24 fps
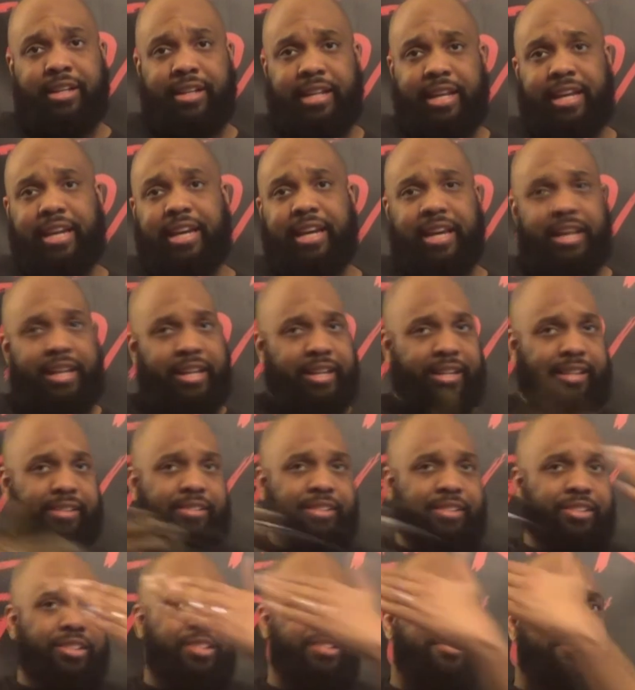Dead
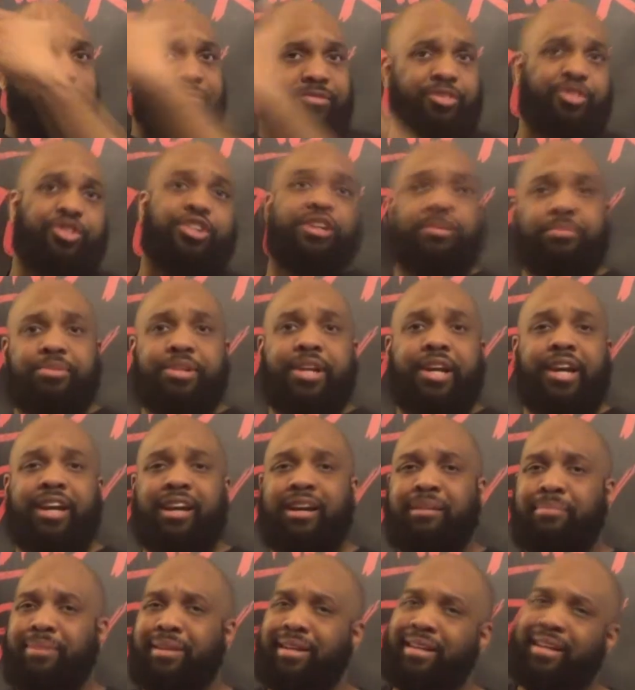and Dream
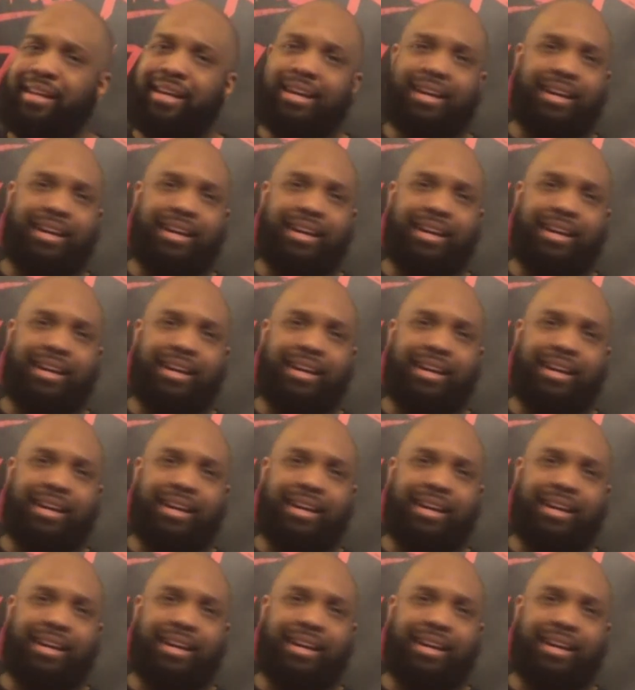Child, but